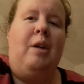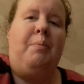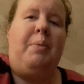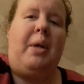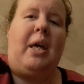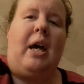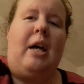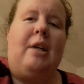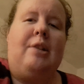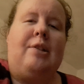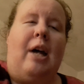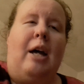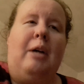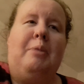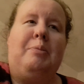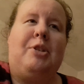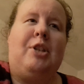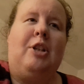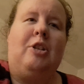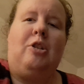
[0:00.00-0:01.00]
Because
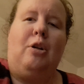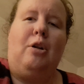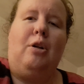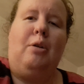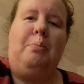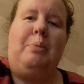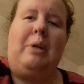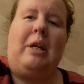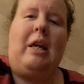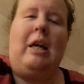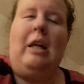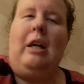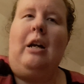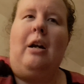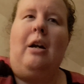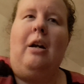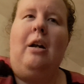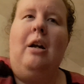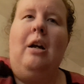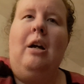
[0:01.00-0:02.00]
I'm such a
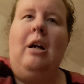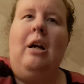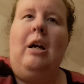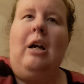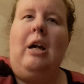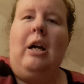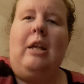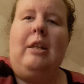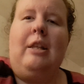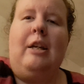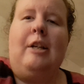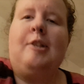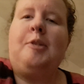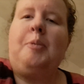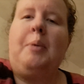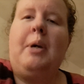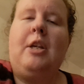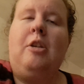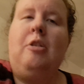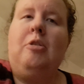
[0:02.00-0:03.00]
beginner. And that's
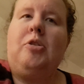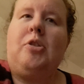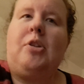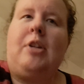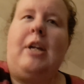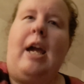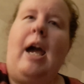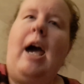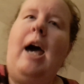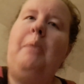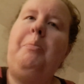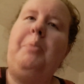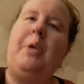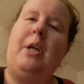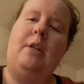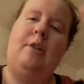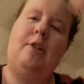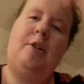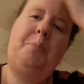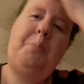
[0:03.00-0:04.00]
what usually
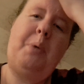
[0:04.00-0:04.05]
happens.